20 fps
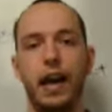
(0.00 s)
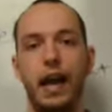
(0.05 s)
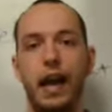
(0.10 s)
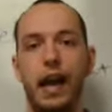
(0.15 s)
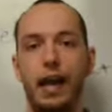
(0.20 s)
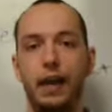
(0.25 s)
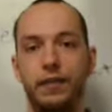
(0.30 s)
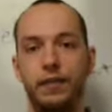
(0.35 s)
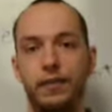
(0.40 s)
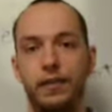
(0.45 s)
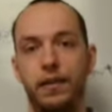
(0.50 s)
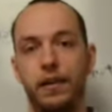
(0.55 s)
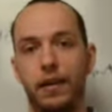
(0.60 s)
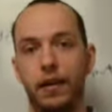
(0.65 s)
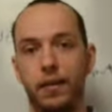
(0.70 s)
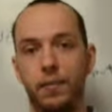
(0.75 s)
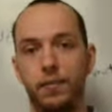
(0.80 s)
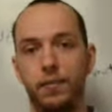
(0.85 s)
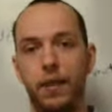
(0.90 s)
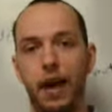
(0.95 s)

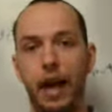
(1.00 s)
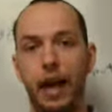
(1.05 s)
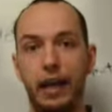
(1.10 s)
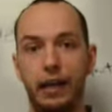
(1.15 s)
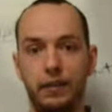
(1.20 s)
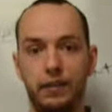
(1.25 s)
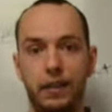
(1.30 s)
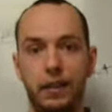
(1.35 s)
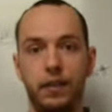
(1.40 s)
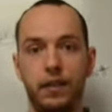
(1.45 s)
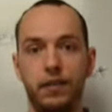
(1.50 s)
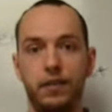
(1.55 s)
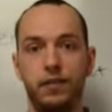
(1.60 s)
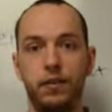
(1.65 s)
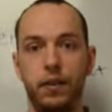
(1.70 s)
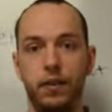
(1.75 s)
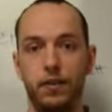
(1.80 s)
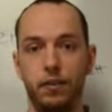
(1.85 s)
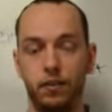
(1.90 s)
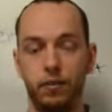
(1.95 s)
external
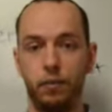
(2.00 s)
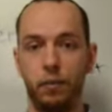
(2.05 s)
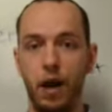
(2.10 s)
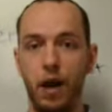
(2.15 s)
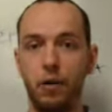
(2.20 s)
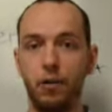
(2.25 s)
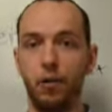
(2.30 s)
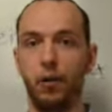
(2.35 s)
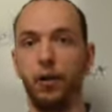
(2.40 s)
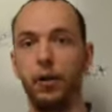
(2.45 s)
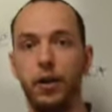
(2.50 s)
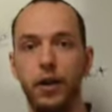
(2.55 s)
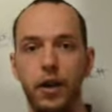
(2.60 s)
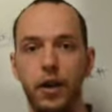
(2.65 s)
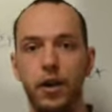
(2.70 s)
source of power.